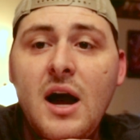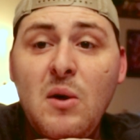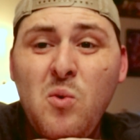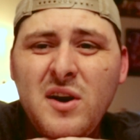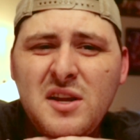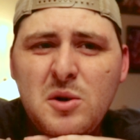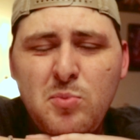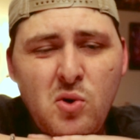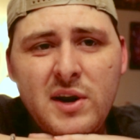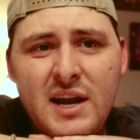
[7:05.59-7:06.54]
I wanted to
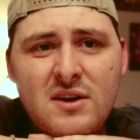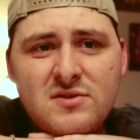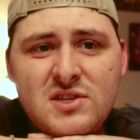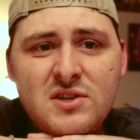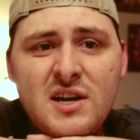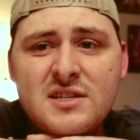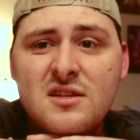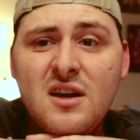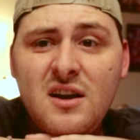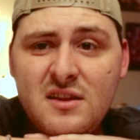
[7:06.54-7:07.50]
point out to you guys a
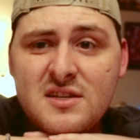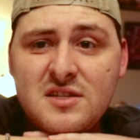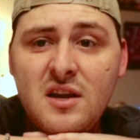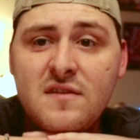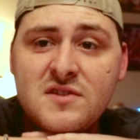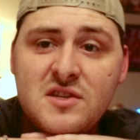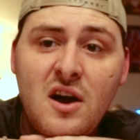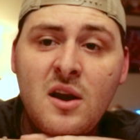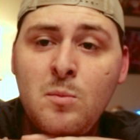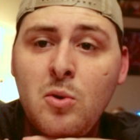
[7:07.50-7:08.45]
lot of the stuff
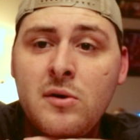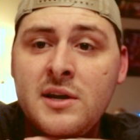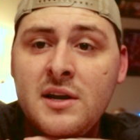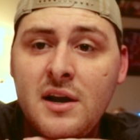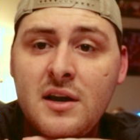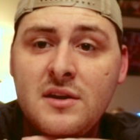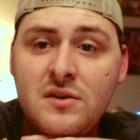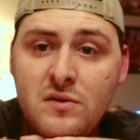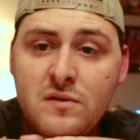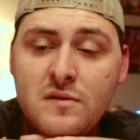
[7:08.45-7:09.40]
Scotty Boy and I
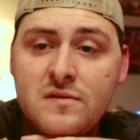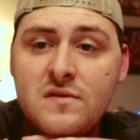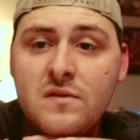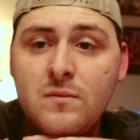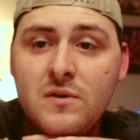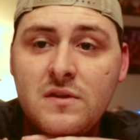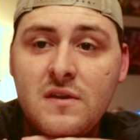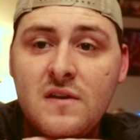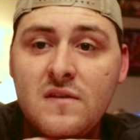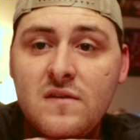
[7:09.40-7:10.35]
used with
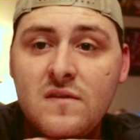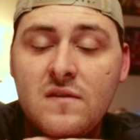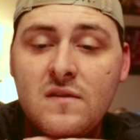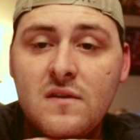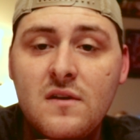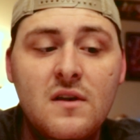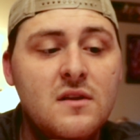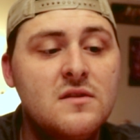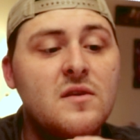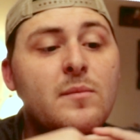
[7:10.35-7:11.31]
this
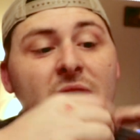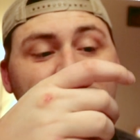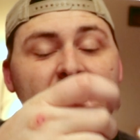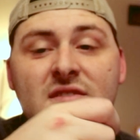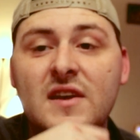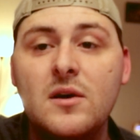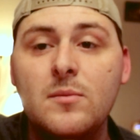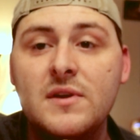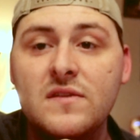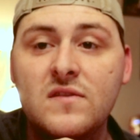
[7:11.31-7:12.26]
to make these
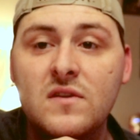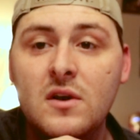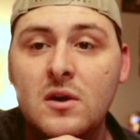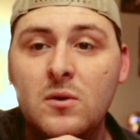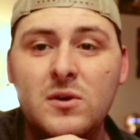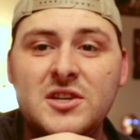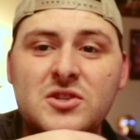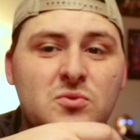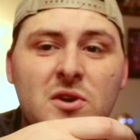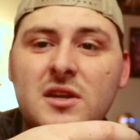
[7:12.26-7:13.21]
helmets. We
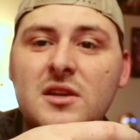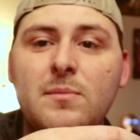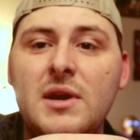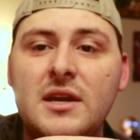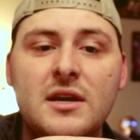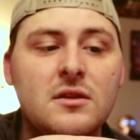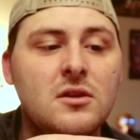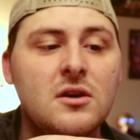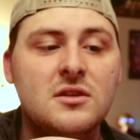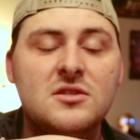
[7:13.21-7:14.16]
just wanted to make it
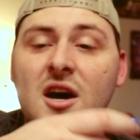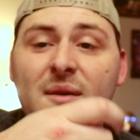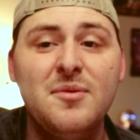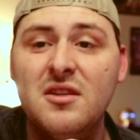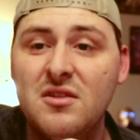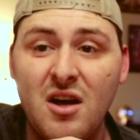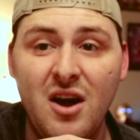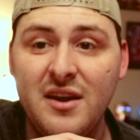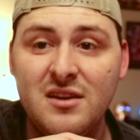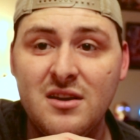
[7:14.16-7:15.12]
look top of the
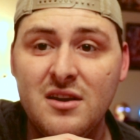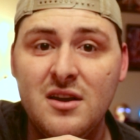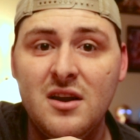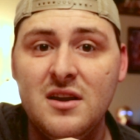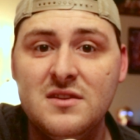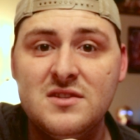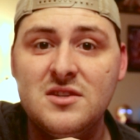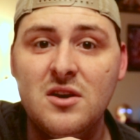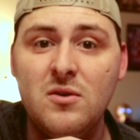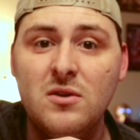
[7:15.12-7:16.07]
line, and
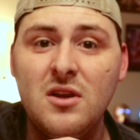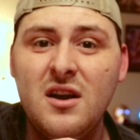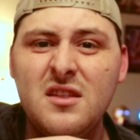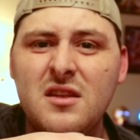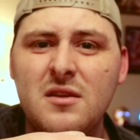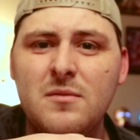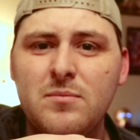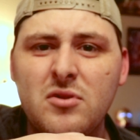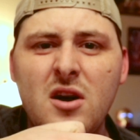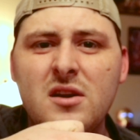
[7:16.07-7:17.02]
so a lot of the
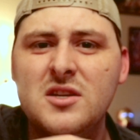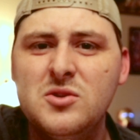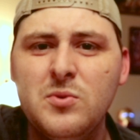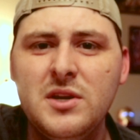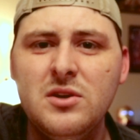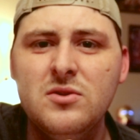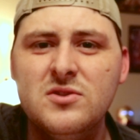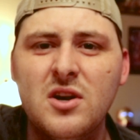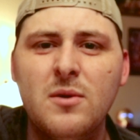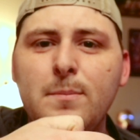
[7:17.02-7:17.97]
products we
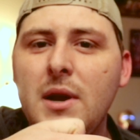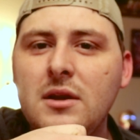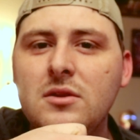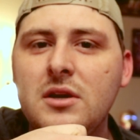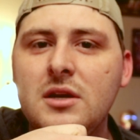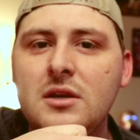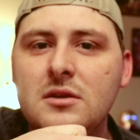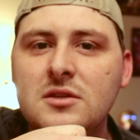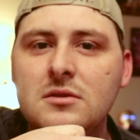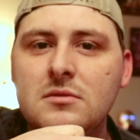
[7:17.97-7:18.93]
use are
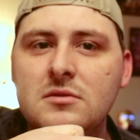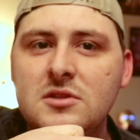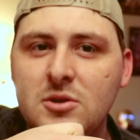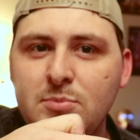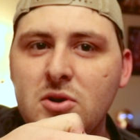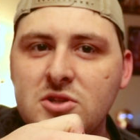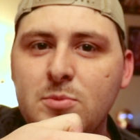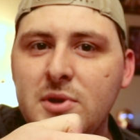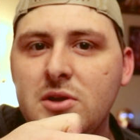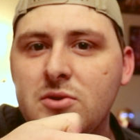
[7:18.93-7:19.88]
mainly supposed
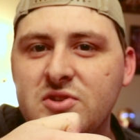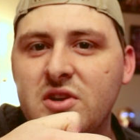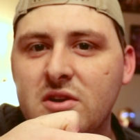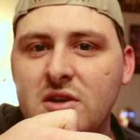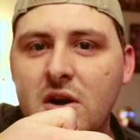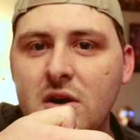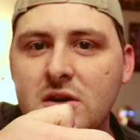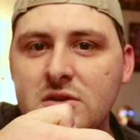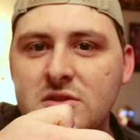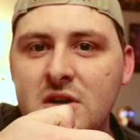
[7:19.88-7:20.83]
to be used on
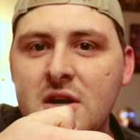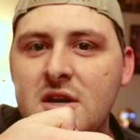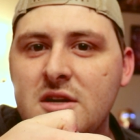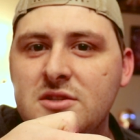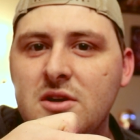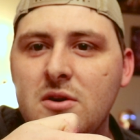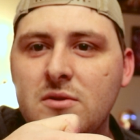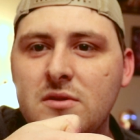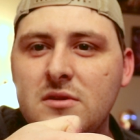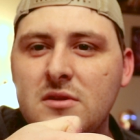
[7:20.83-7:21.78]
cars,
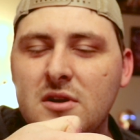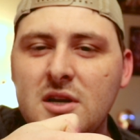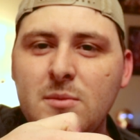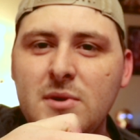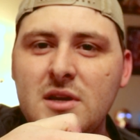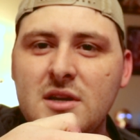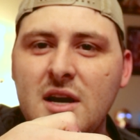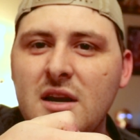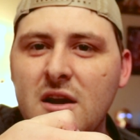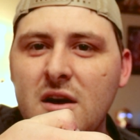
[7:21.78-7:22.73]
so they're gonna be
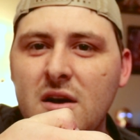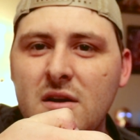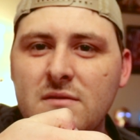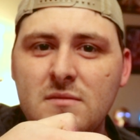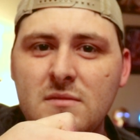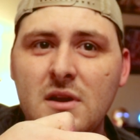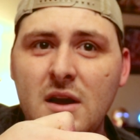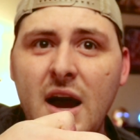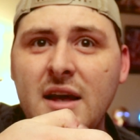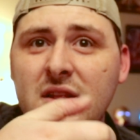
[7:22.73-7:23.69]
kind of
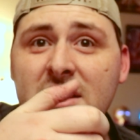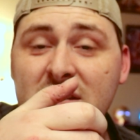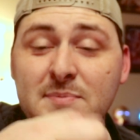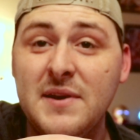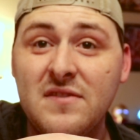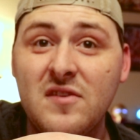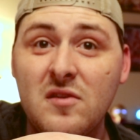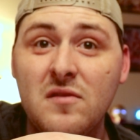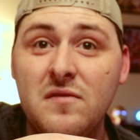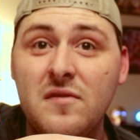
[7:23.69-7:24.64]
highly
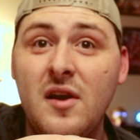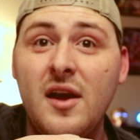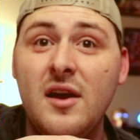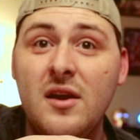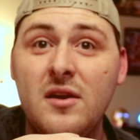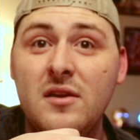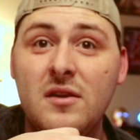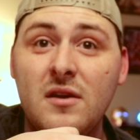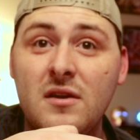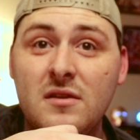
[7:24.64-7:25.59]
expensive
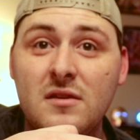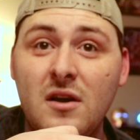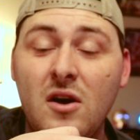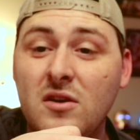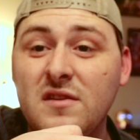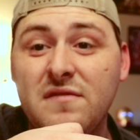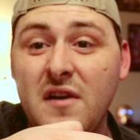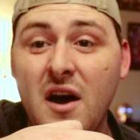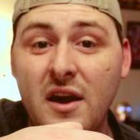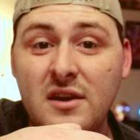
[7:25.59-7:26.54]
and hard to
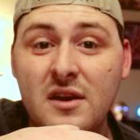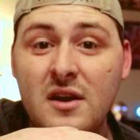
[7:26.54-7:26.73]
find,